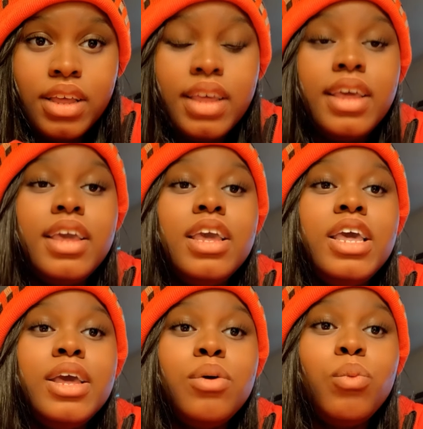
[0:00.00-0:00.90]

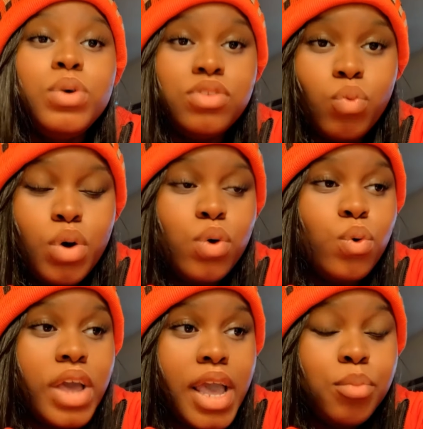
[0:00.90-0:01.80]
He was the one who
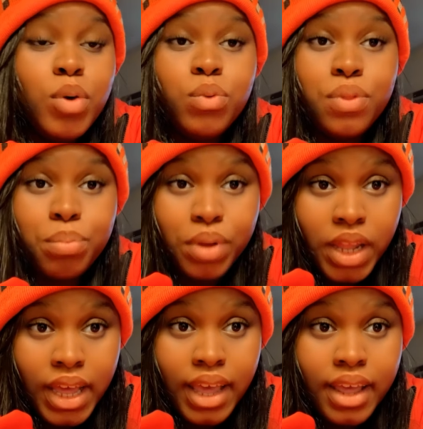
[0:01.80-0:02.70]
came up with the
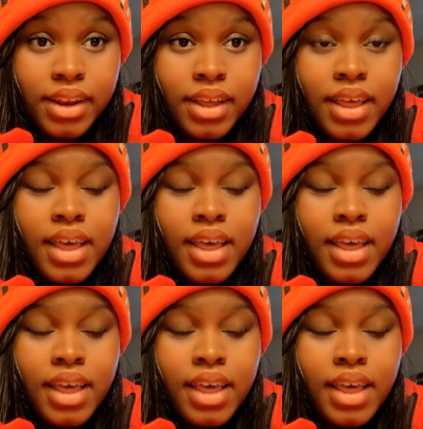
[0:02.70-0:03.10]
plan.